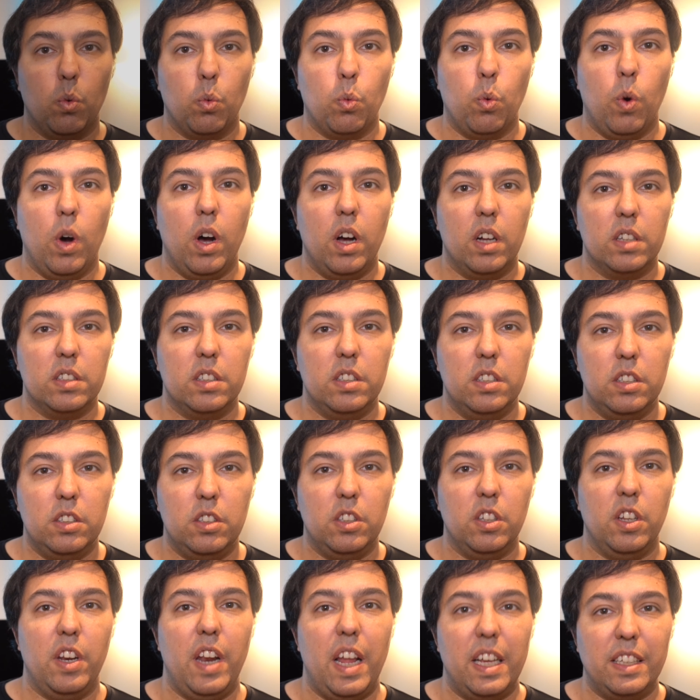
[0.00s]
What
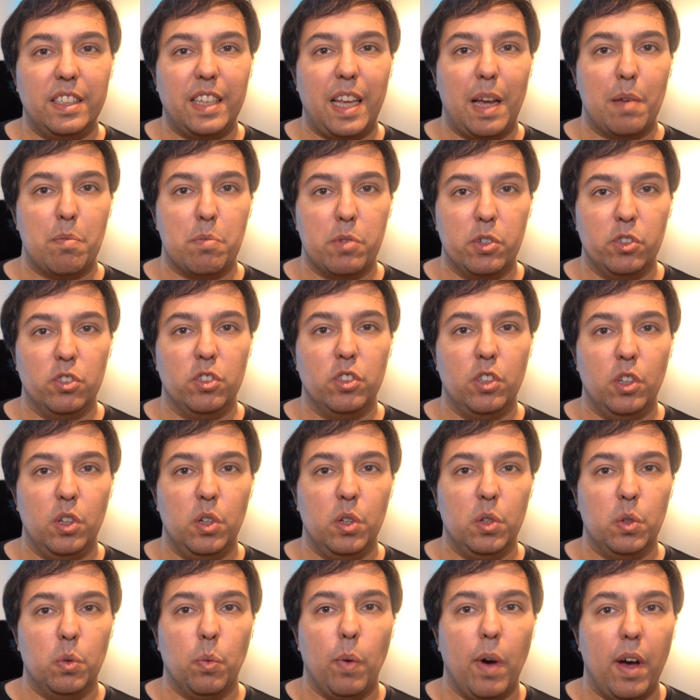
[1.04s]
do Nest cameras
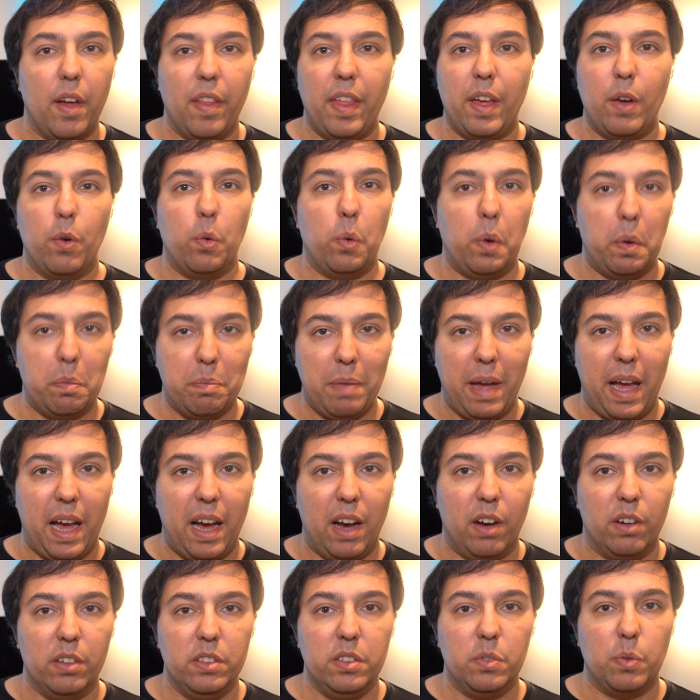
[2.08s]
do? What are they all
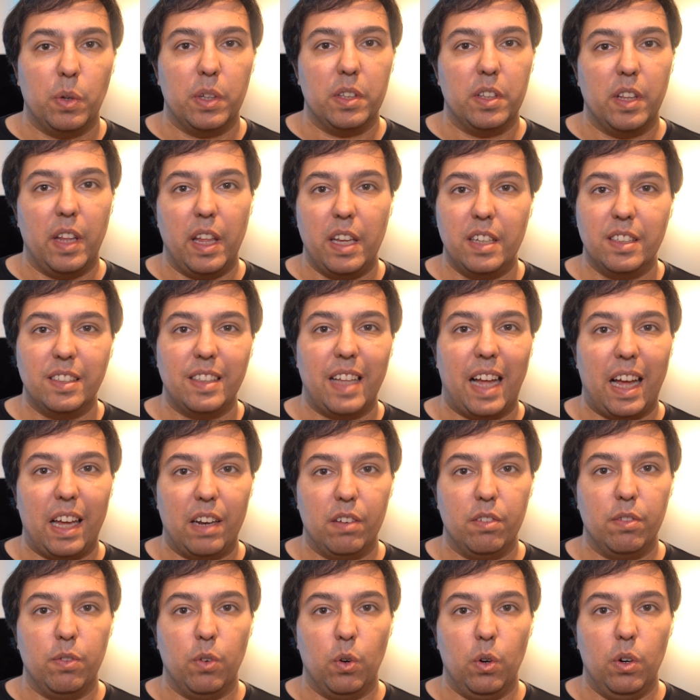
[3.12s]
about? What do they
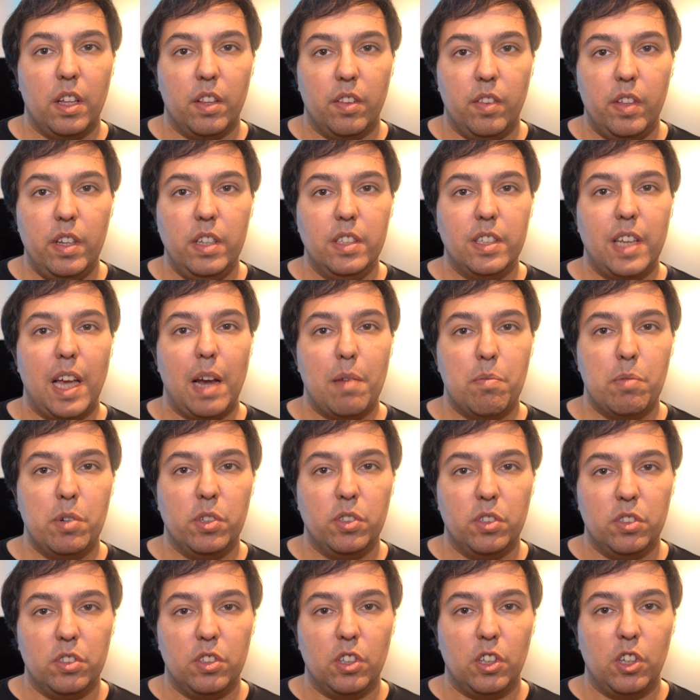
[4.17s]
stand for? These
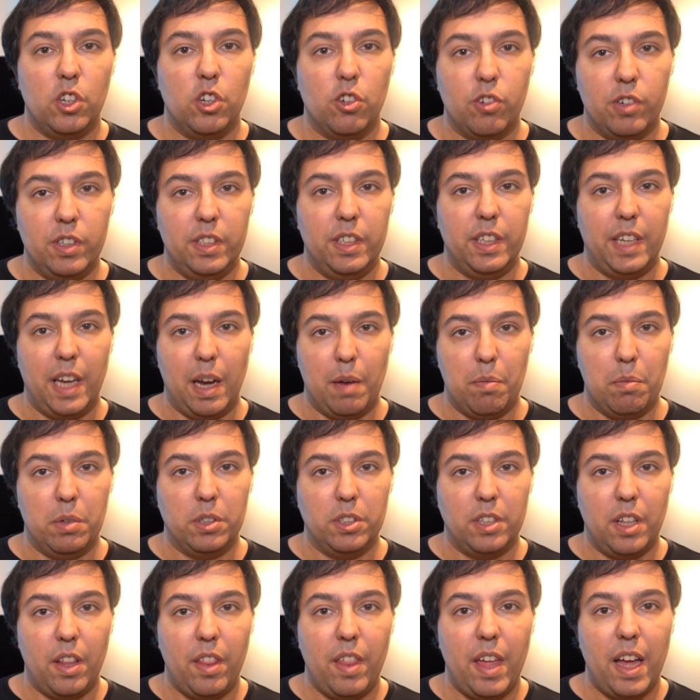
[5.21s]
cameras are security
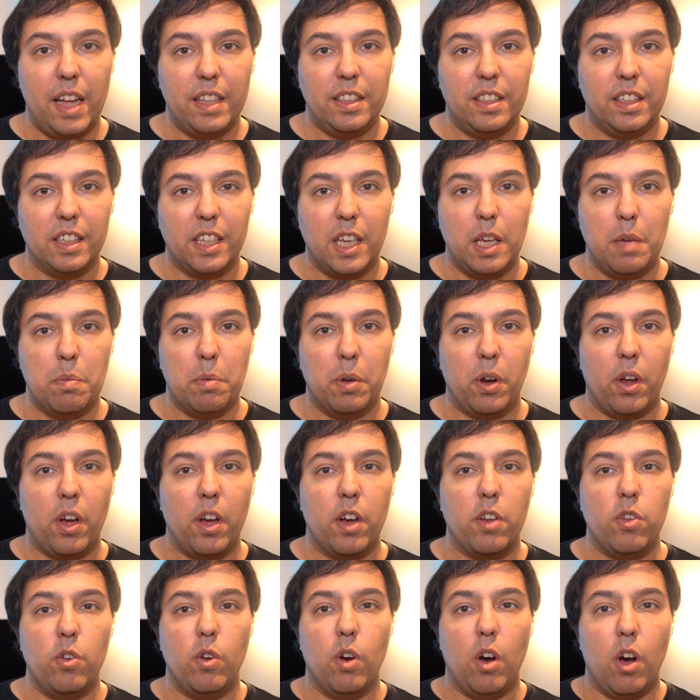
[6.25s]
cameras. They're there to keep an eye
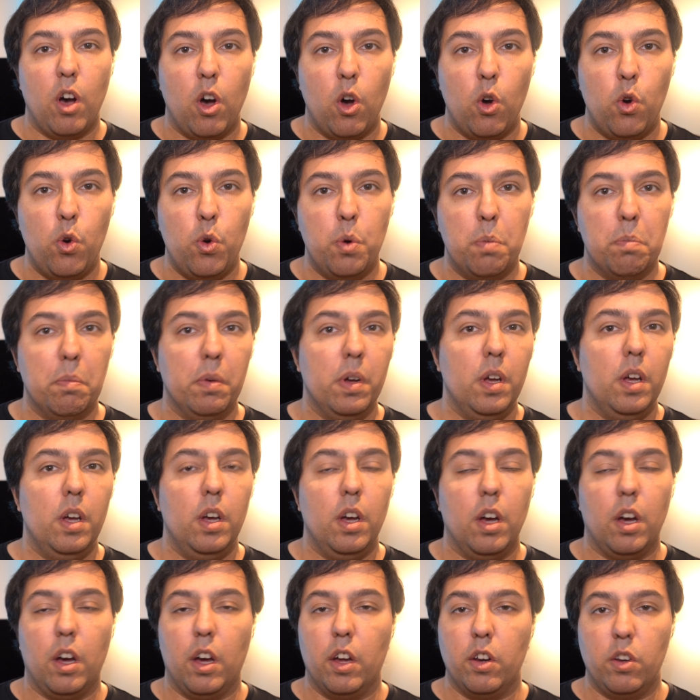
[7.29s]
on your home,
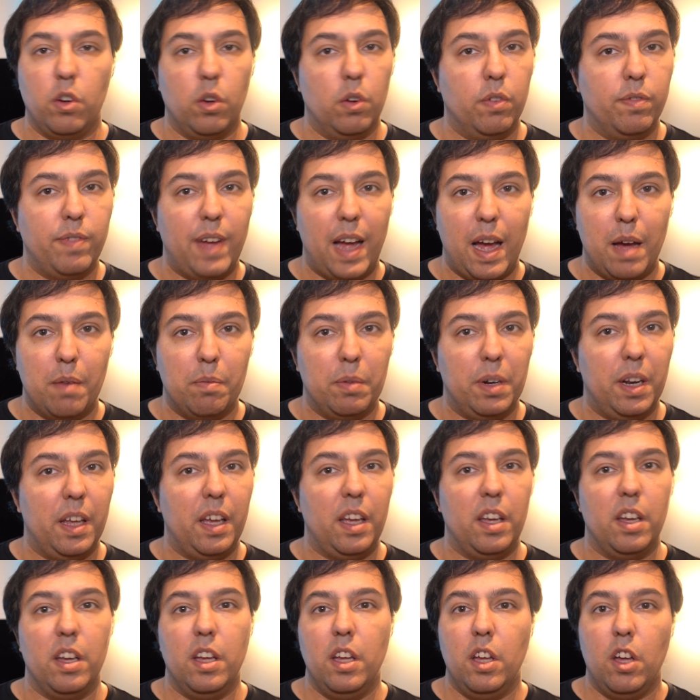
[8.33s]
on your
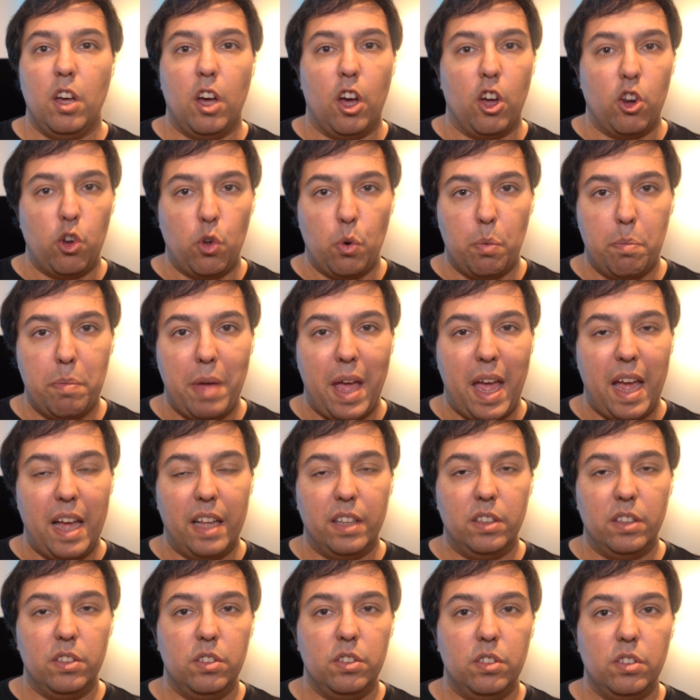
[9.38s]
family, on your
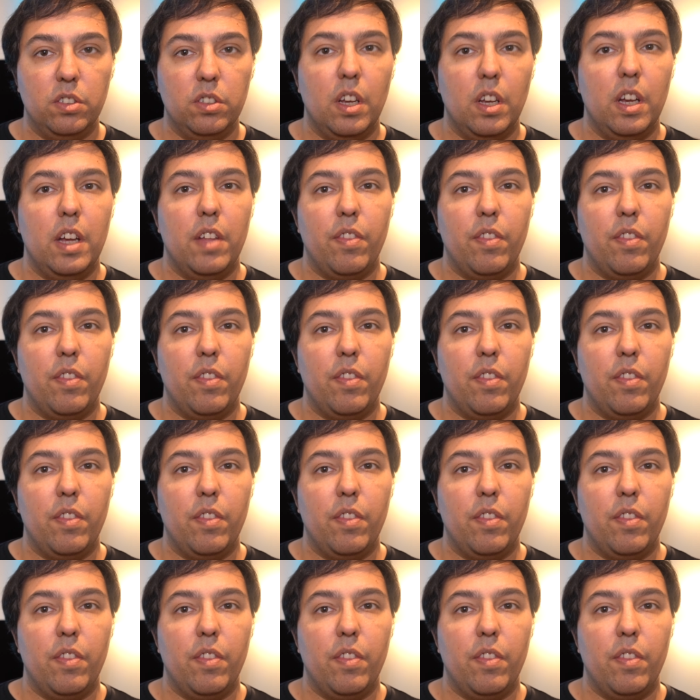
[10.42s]
pets.